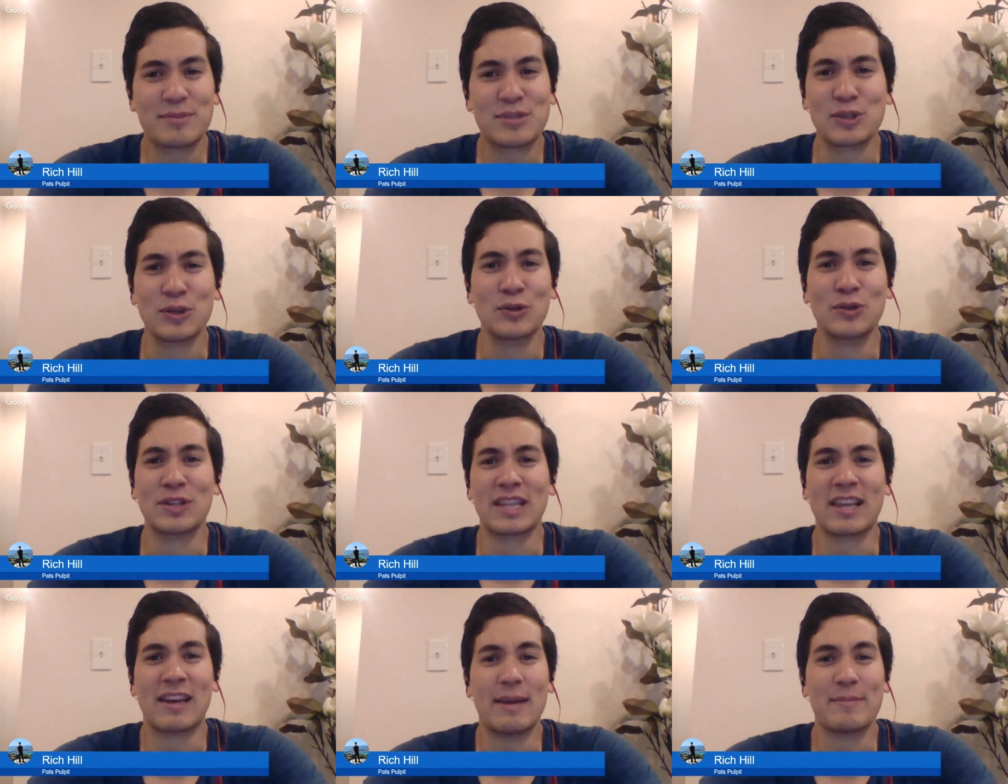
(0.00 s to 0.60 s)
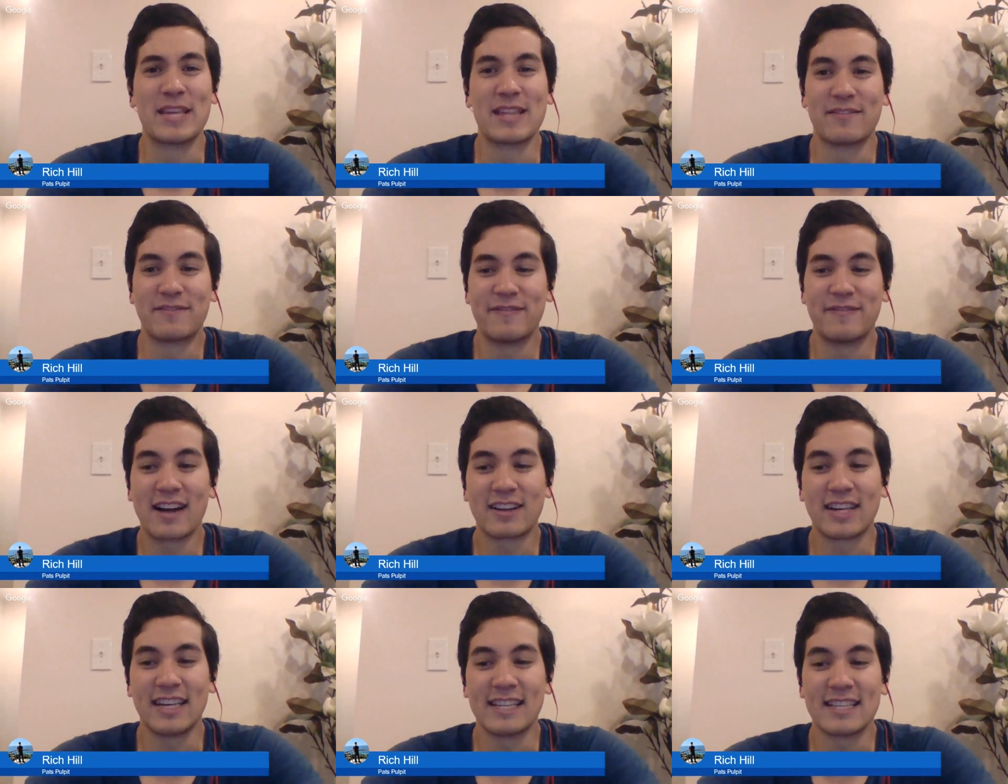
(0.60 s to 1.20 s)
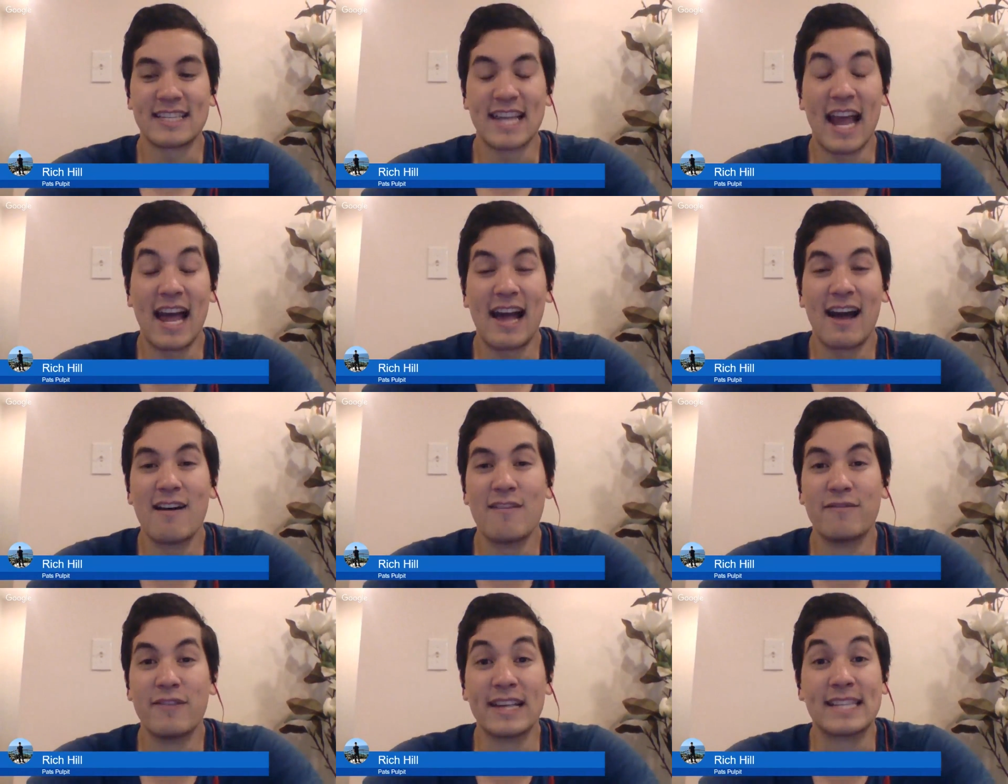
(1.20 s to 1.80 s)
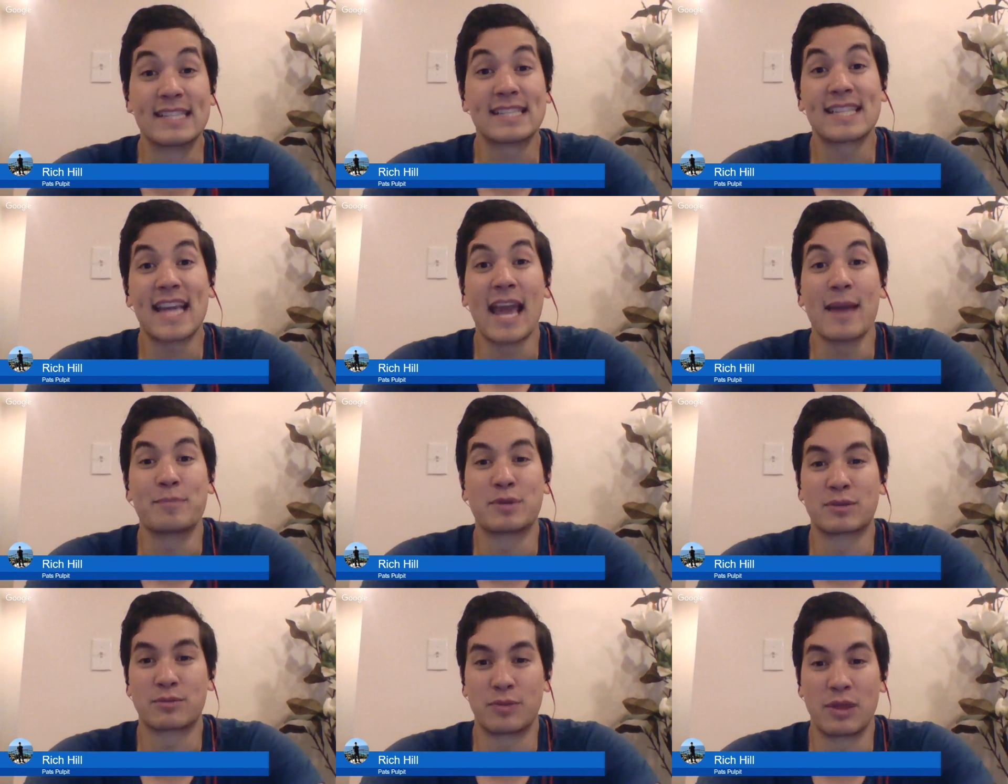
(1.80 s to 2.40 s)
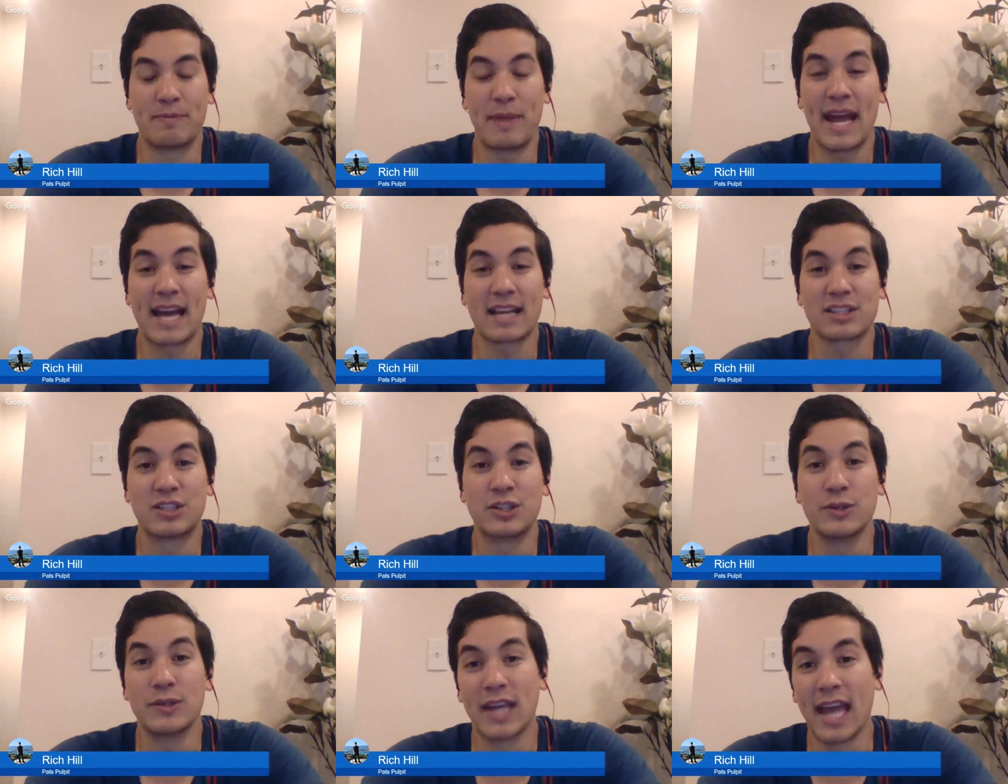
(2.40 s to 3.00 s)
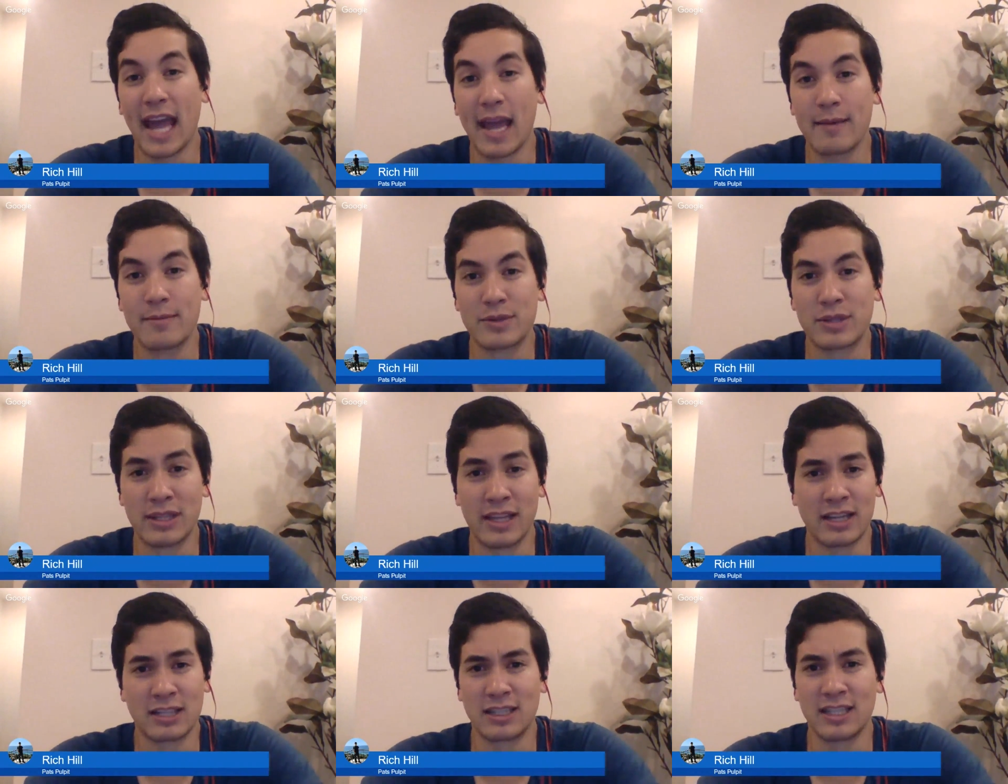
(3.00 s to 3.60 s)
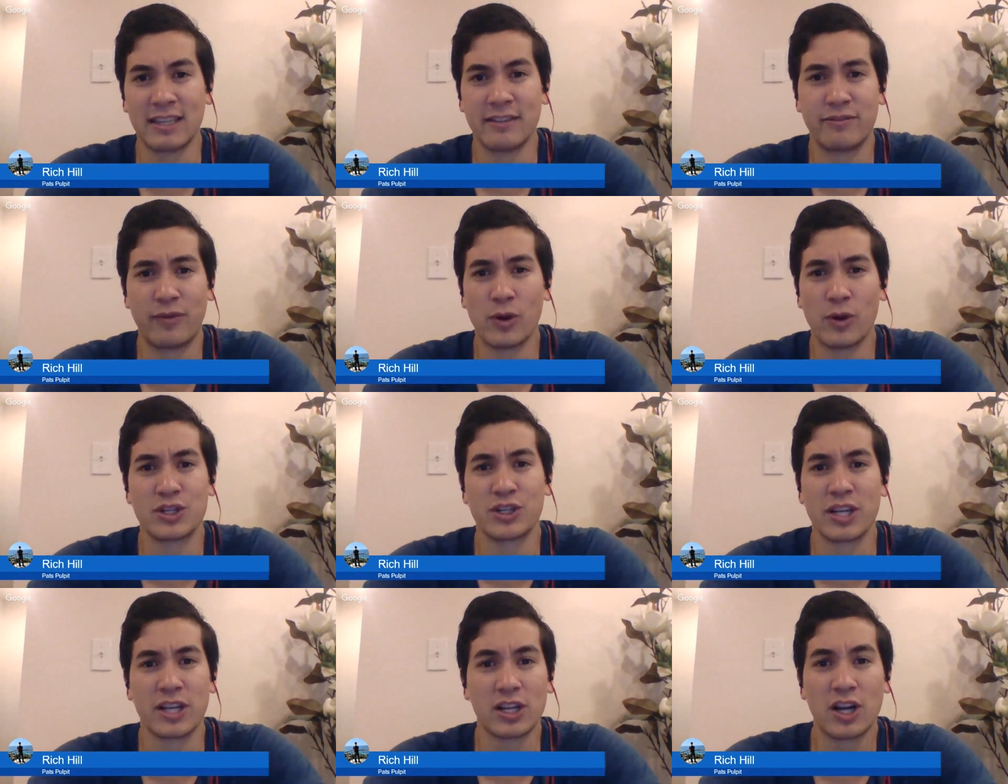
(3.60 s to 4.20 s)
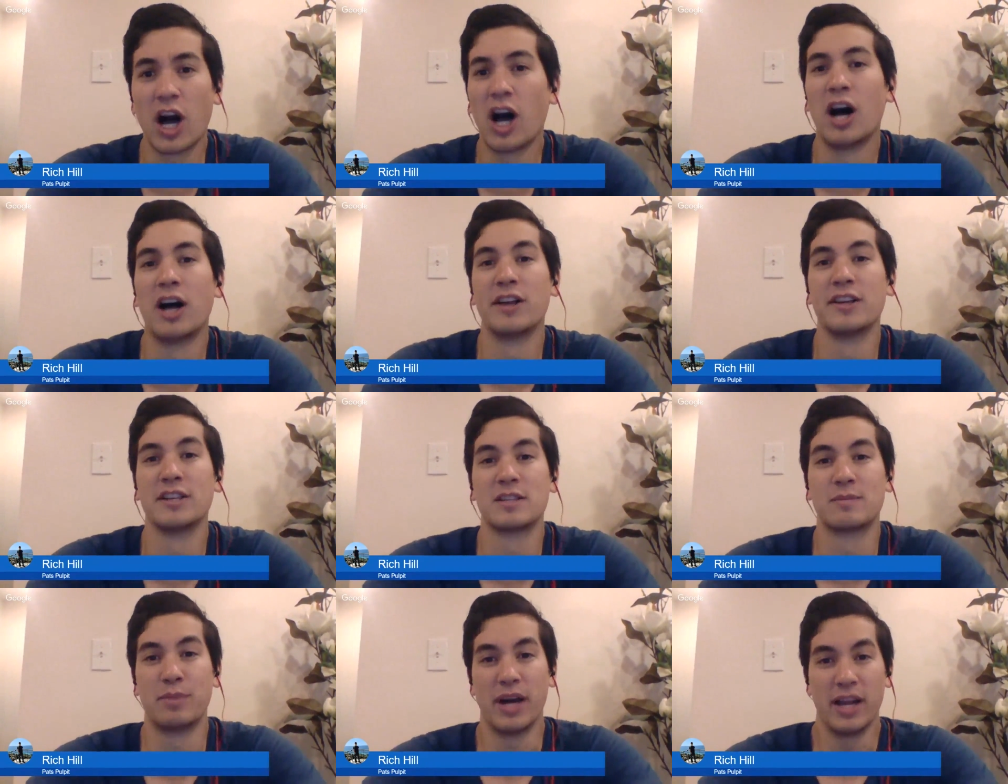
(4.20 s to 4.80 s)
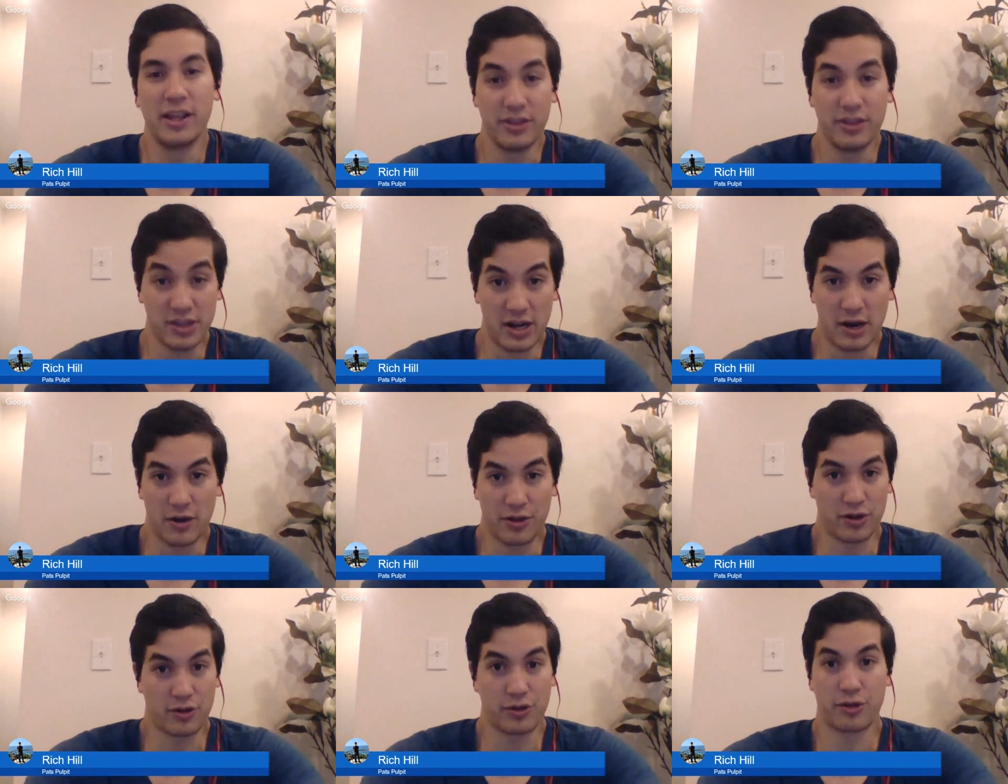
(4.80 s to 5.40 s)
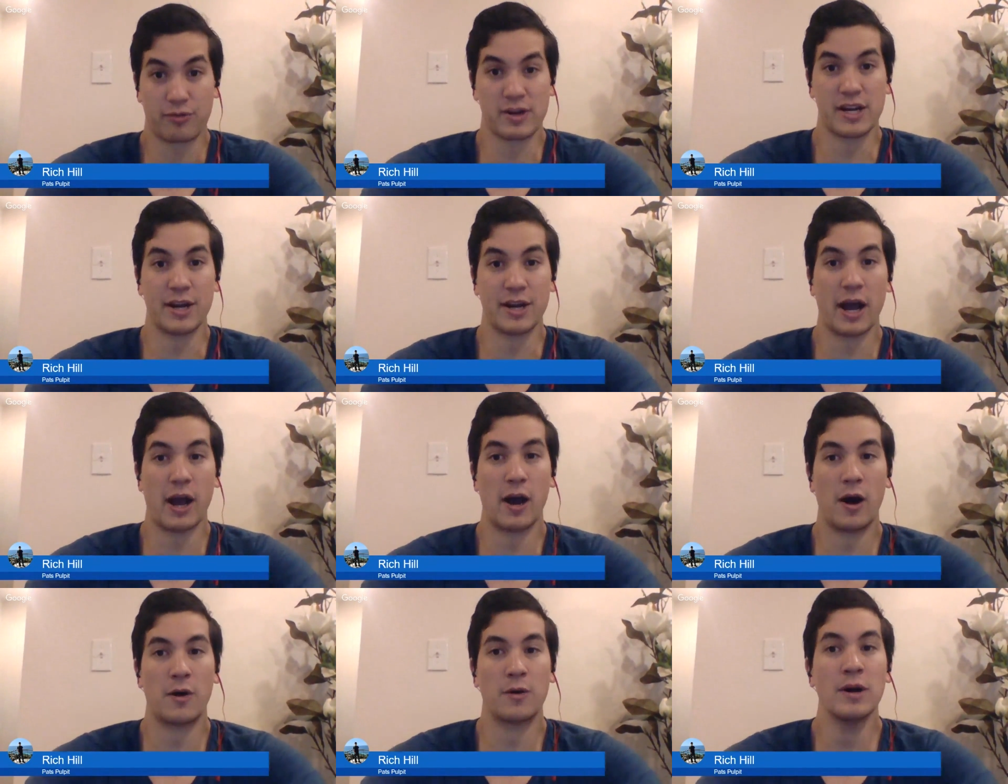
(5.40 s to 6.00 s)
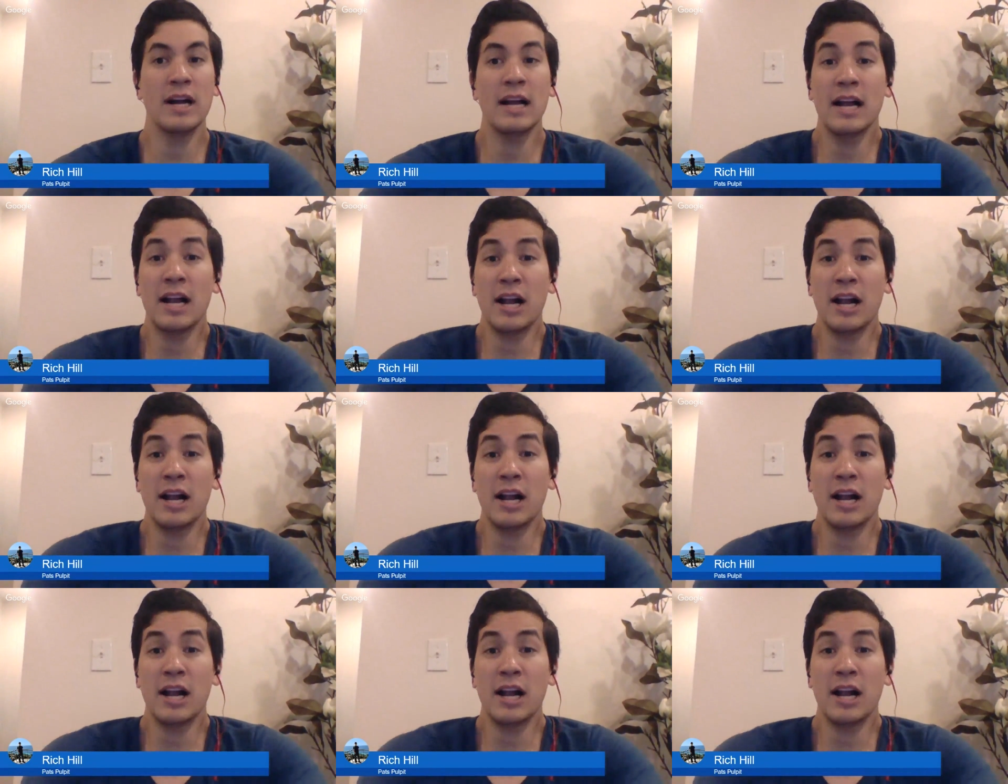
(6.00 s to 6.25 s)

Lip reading: absolutely. I mean, the Falcons have escaped the past 2 games. Luckily, fortunate calls, but, they're 3-0.